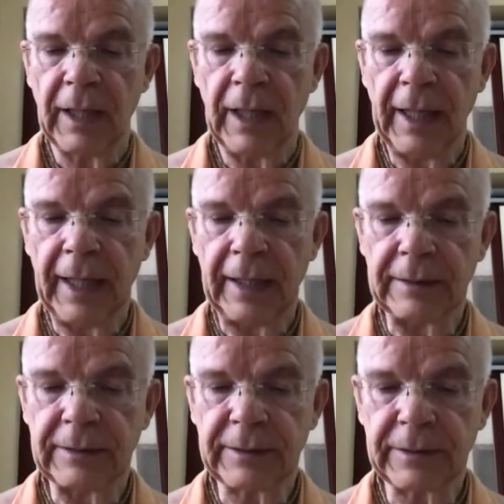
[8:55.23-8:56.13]

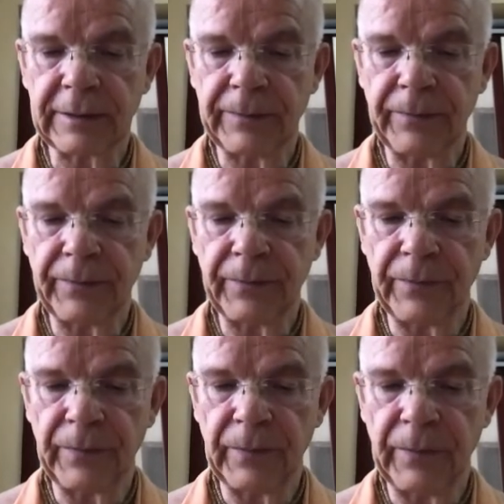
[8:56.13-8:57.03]
And
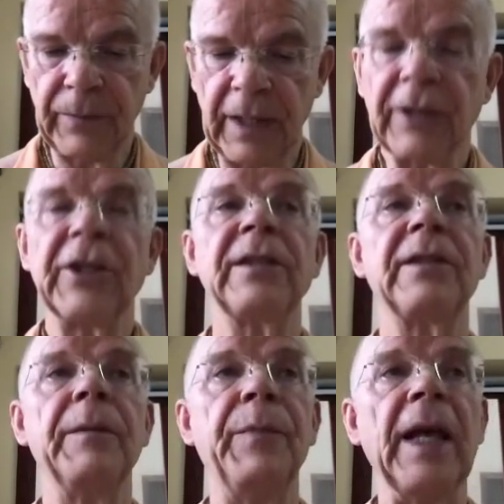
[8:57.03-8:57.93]
they're just
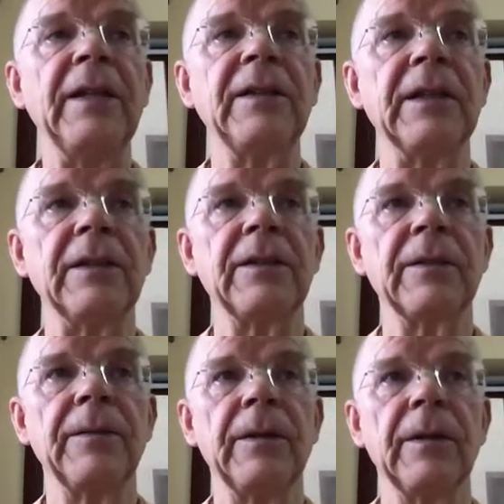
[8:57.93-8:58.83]
the basis.
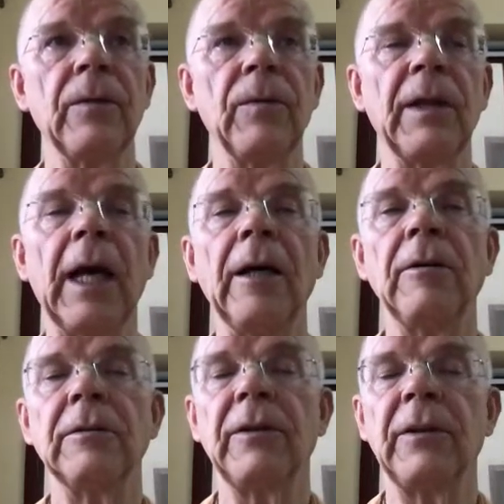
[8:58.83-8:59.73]

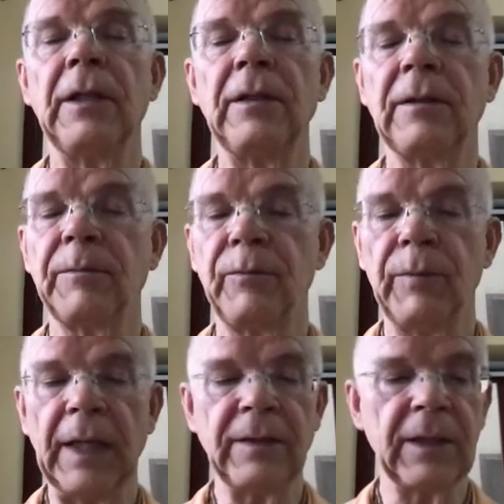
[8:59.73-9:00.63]
Without these
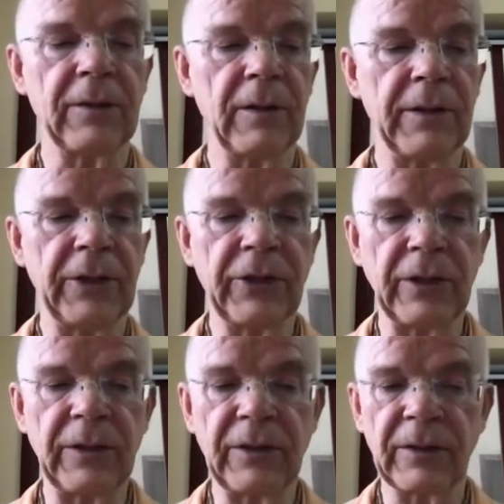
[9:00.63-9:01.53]
basic
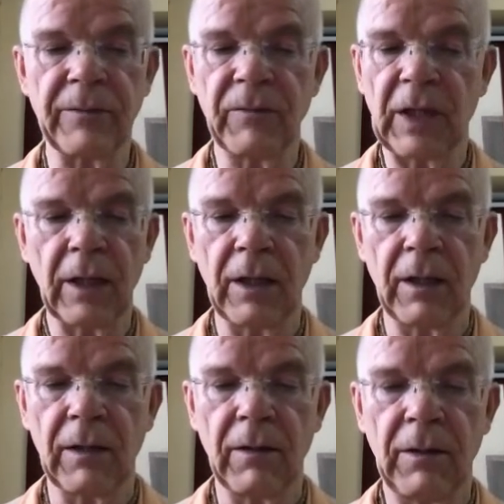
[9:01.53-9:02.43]
conditions,
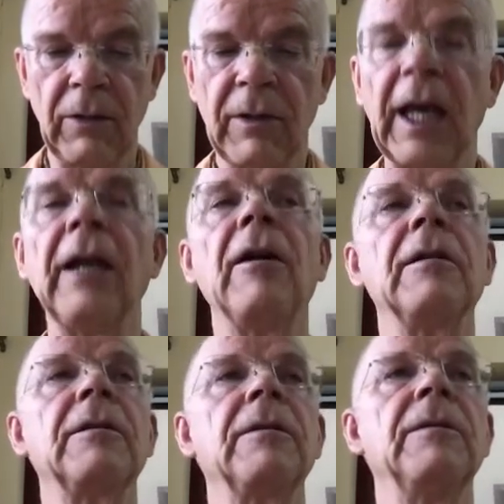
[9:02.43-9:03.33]
you
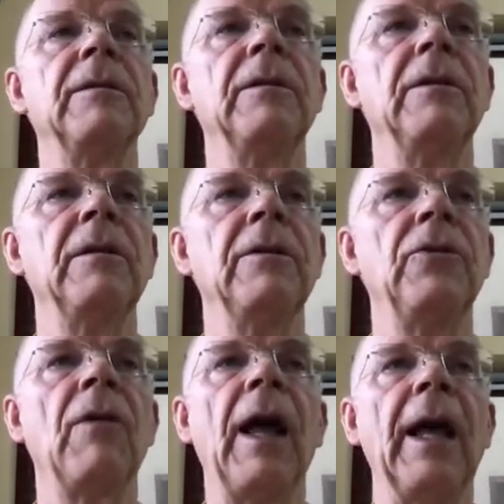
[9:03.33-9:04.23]
cannot
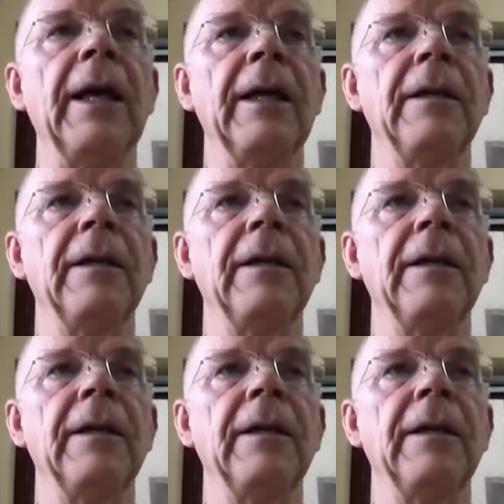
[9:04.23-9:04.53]
dry